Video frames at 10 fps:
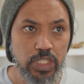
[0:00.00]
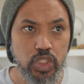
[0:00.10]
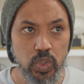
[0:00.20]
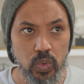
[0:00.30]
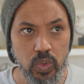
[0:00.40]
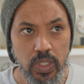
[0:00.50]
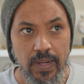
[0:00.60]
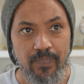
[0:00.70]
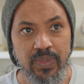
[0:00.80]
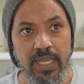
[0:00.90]
sure
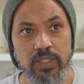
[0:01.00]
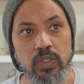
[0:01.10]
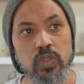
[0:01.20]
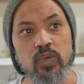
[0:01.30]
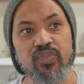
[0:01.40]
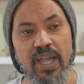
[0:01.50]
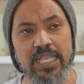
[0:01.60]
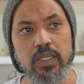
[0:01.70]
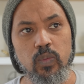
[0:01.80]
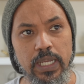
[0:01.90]
that you
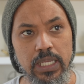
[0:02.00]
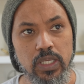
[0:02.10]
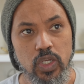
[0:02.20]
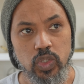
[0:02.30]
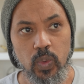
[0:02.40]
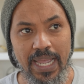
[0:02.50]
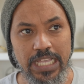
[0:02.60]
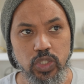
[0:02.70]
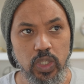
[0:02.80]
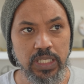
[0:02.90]
find a way to
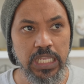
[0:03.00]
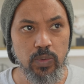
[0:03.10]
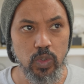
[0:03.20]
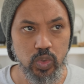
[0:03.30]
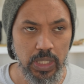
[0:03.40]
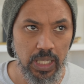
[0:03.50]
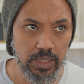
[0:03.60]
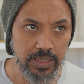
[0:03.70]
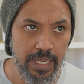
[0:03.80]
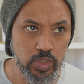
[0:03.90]
add your keywords to the
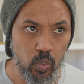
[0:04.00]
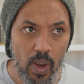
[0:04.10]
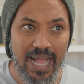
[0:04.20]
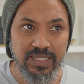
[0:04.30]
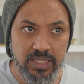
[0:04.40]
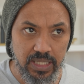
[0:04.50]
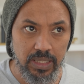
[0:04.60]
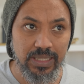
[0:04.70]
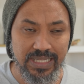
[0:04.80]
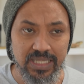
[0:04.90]
alt text while
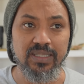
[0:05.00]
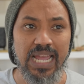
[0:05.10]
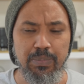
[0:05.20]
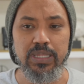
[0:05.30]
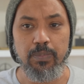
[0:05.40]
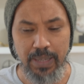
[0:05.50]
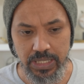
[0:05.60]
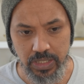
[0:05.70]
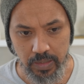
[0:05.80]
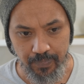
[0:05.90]
still describing the
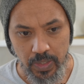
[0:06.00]
picture.